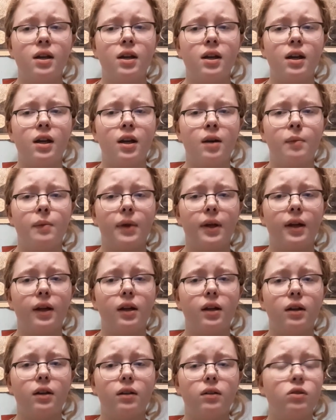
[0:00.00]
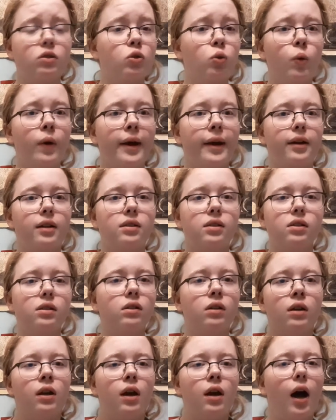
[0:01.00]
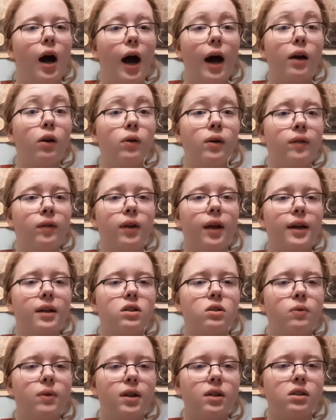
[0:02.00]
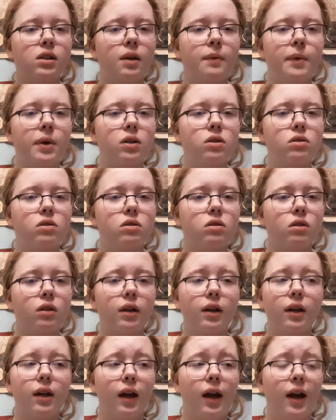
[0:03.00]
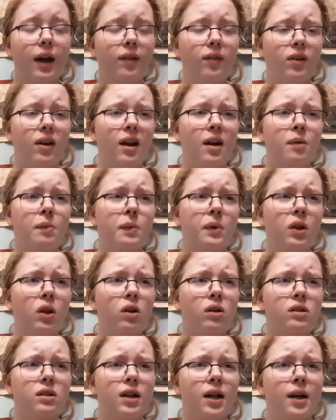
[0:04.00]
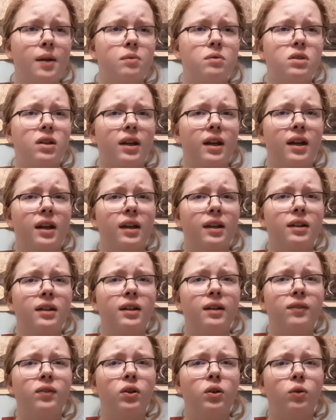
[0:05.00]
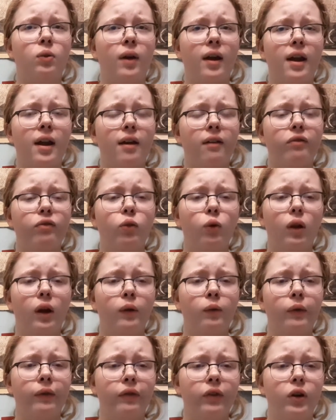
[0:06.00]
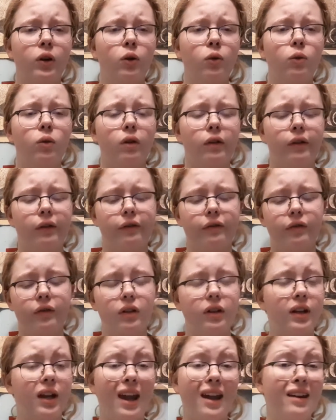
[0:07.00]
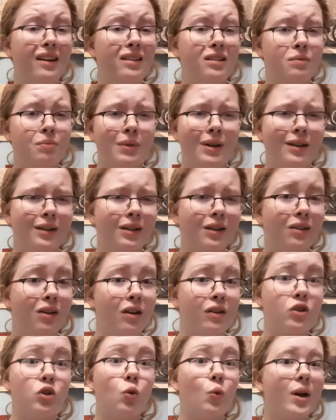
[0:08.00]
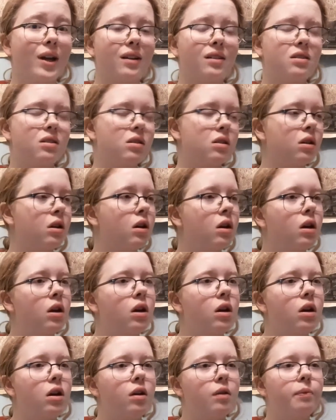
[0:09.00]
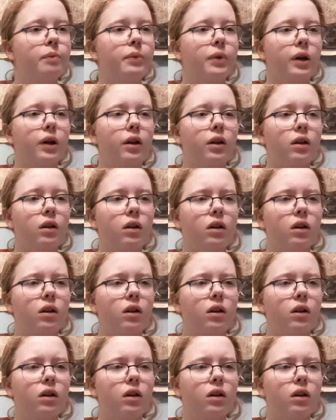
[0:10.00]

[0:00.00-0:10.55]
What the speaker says: And I'm like, Twix. I don't even like Twix that much. Like, I haven't had them in a long time, so I can't give you a full-on review of Katie's opinion on Twix. But